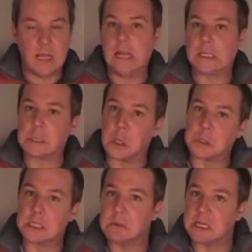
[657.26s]
less
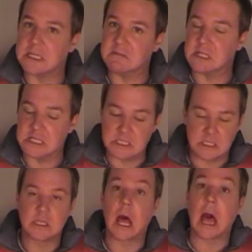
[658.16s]
wholesome
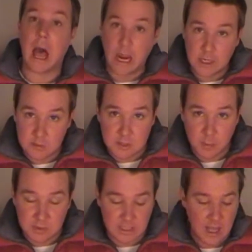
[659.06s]
activities, I could use
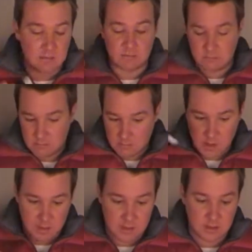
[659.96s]
help with that.
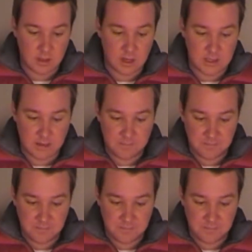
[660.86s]
Maybe it's a good idea.